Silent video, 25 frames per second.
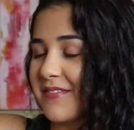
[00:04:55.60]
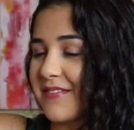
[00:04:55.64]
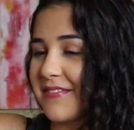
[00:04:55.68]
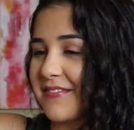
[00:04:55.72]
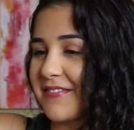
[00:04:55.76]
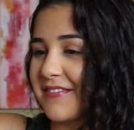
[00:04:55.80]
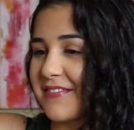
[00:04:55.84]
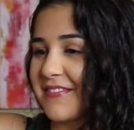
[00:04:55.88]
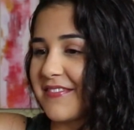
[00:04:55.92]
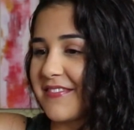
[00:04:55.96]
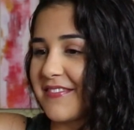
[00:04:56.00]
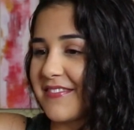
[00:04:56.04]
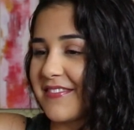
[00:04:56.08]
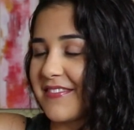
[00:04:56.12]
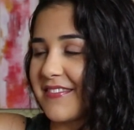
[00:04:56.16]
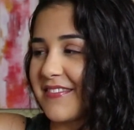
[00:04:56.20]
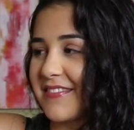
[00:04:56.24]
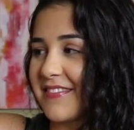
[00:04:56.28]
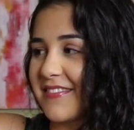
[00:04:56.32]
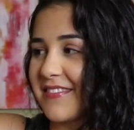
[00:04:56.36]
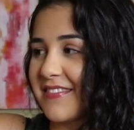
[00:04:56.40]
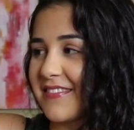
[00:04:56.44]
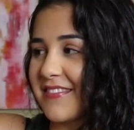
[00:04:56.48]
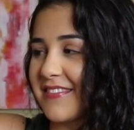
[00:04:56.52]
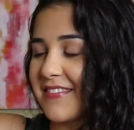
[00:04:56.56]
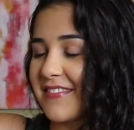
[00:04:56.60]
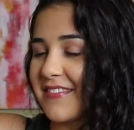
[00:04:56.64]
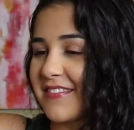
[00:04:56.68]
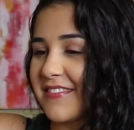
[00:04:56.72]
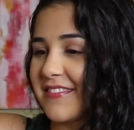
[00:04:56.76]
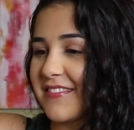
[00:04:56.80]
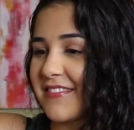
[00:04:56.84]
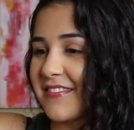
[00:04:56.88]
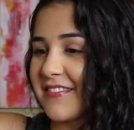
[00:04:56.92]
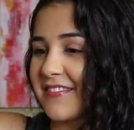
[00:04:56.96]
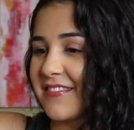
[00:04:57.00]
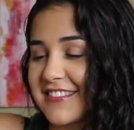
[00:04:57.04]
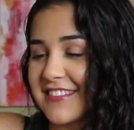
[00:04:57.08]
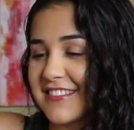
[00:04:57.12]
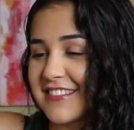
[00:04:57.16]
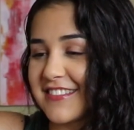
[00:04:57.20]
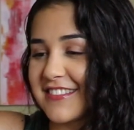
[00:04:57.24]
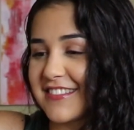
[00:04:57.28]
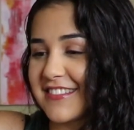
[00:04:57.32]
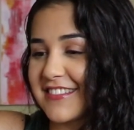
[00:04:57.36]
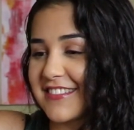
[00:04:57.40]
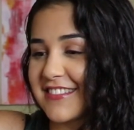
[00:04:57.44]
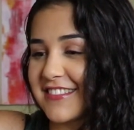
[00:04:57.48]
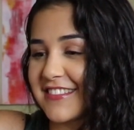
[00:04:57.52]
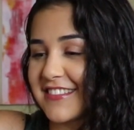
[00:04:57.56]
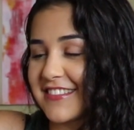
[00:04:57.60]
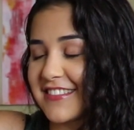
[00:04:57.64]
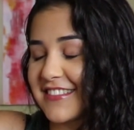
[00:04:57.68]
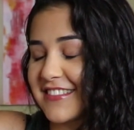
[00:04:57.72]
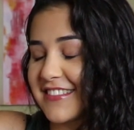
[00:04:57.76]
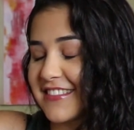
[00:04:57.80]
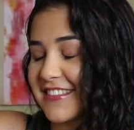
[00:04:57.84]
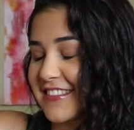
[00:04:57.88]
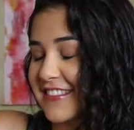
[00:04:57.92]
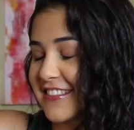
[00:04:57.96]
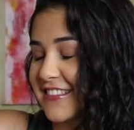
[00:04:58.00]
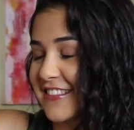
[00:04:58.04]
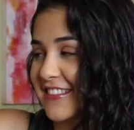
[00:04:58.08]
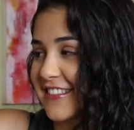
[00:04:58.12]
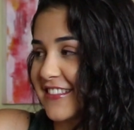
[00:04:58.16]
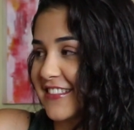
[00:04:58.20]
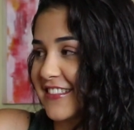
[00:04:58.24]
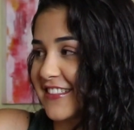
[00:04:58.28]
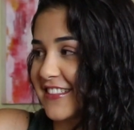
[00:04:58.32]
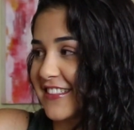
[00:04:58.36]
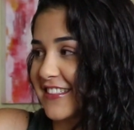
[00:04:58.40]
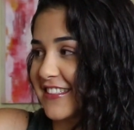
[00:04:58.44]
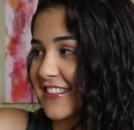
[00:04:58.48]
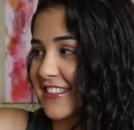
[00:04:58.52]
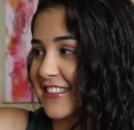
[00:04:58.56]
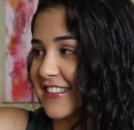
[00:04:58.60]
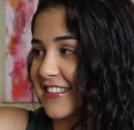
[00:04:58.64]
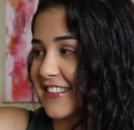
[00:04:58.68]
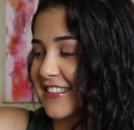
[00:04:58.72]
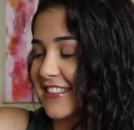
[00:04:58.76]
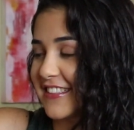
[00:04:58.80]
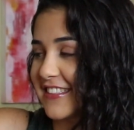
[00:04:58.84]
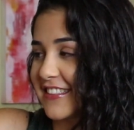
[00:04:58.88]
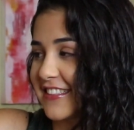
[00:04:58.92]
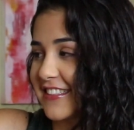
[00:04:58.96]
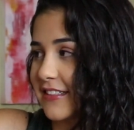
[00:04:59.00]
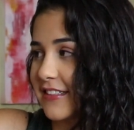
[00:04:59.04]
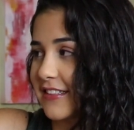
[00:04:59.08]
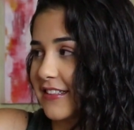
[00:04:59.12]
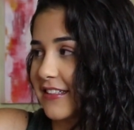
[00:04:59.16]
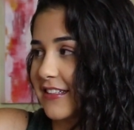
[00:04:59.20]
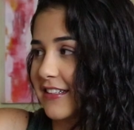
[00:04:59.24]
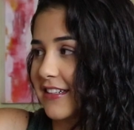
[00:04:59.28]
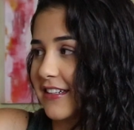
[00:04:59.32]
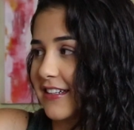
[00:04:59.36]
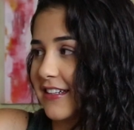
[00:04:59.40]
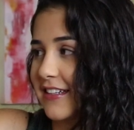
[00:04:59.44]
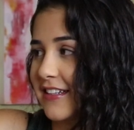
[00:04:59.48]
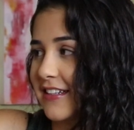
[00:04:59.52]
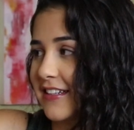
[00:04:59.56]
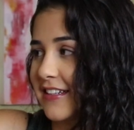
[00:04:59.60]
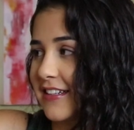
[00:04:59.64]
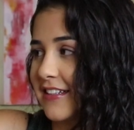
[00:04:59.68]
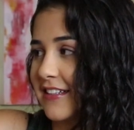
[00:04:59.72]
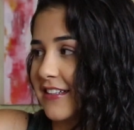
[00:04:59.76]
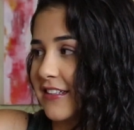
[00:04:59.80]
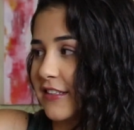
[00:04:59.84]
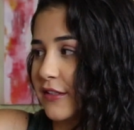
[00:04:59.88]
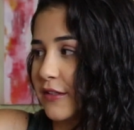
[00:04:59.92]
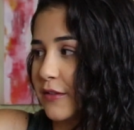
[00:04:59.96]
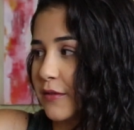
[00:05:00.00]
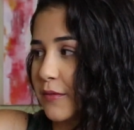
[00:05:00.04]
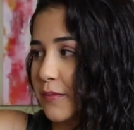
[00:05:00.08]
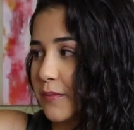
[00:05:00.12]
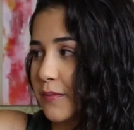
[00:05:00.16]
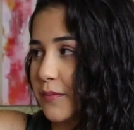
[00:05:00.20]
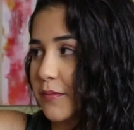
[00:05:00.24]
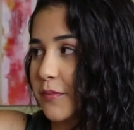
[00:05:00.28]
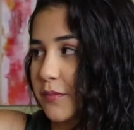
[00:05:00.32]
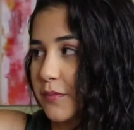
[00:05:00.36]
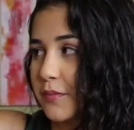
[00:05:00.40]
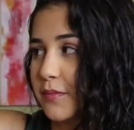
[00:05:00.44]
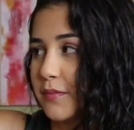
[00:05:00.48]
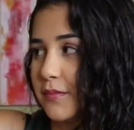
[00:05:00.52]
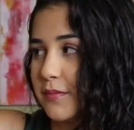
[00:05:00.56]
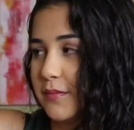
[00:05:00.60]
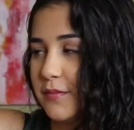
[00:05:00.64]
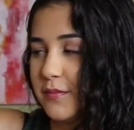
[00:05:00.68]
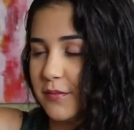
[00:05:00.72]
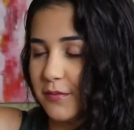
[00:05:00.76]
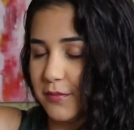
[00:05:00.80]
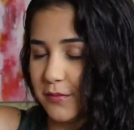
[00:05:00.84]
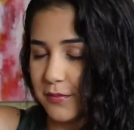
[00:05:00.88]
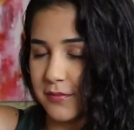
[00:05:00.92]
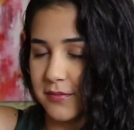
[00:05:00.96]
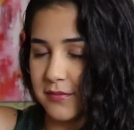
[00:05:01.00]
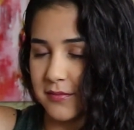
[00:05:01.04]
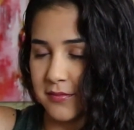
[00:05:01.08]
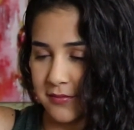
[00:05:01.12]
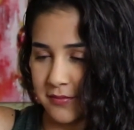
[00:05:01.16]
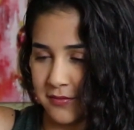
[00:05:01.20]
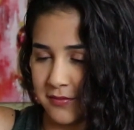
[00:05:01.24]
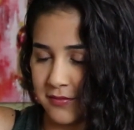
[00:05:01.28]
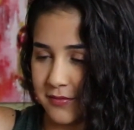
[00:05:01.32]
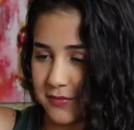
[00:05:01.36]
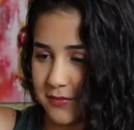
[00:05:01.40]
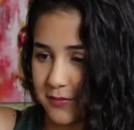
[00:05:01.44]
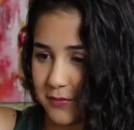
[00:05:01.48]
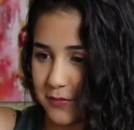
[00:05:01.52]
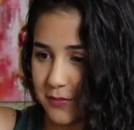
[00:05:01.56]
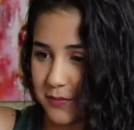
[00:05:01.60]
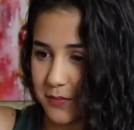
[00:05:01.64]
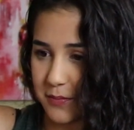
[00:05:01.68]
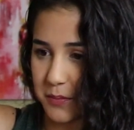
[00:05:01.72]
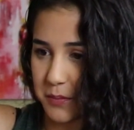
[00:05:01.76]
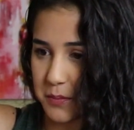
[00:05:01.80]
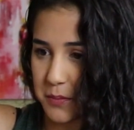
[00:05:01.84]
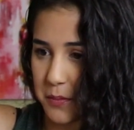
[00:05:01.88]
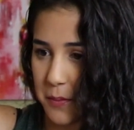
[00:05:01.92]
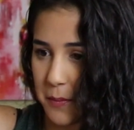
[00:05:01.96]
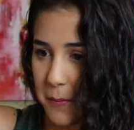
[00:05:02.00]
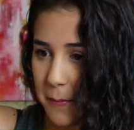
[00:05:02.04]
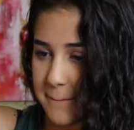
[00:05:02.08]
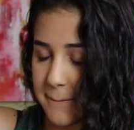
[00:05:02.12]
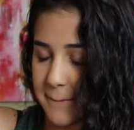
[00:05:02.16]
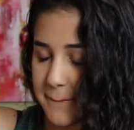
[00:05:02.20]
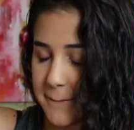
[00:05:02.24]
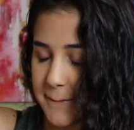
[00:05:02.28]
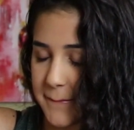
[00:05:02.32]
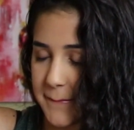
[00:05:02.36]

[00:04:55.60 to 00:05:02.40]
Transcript: (not speaking)